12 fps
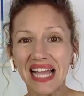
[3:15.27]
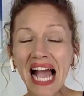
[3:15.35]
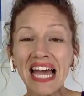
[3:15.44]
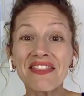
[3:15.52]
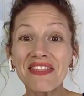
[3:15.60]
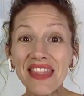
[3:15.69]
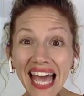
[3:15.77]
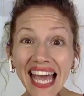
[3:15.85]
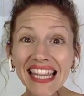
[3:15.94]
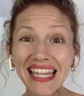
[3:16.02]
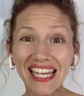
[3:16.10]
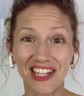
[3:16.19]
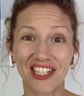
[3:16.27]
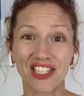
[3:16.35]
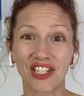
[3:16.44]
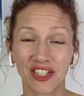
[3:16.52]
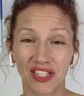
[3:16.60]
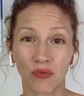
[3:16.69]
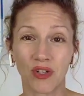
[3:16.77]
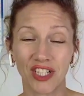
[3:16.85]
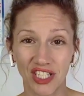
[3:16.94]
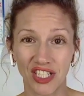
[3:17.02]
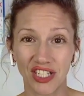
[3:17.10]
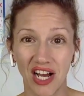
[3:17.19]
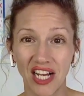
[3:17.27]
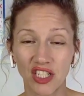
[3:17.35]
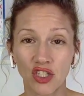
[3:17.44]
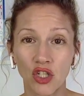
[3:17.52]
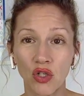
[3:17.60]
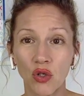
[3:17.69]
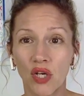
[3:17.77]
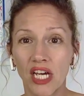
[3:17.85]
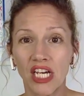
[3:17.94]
and then they're going to want to start to